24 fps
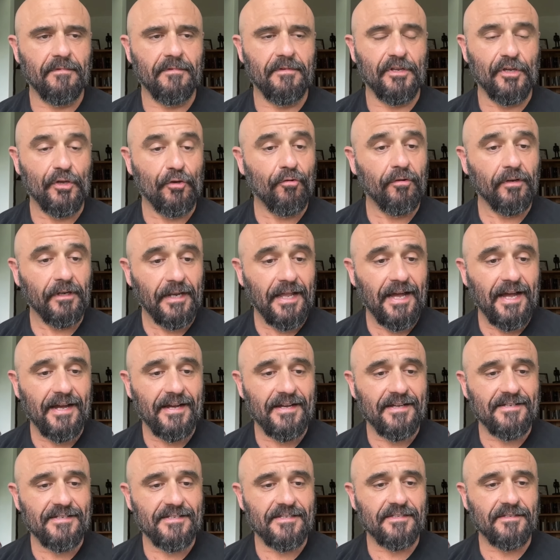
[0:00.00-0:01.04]

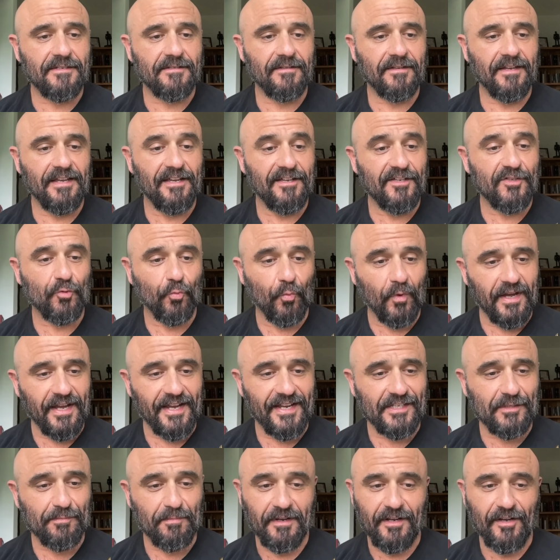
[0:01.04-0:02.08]
utilize his
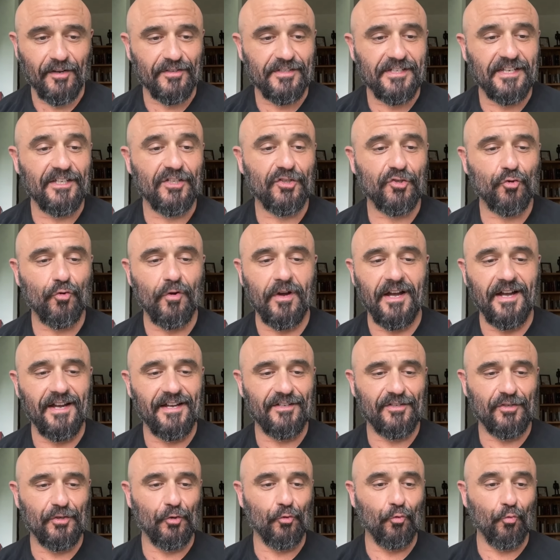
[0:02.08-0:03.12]
ways because he's
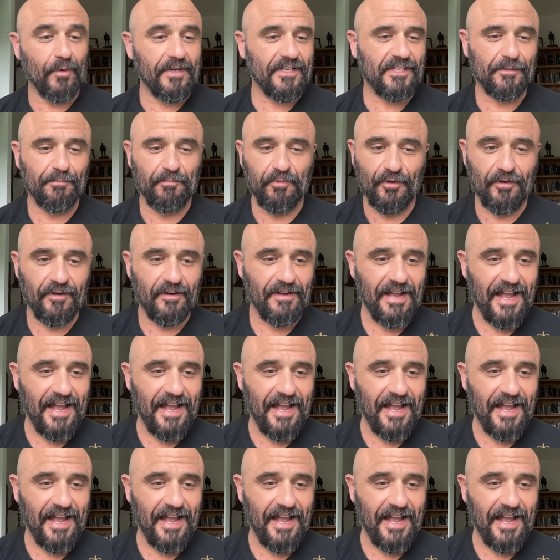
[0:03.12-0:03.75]
trying to whisper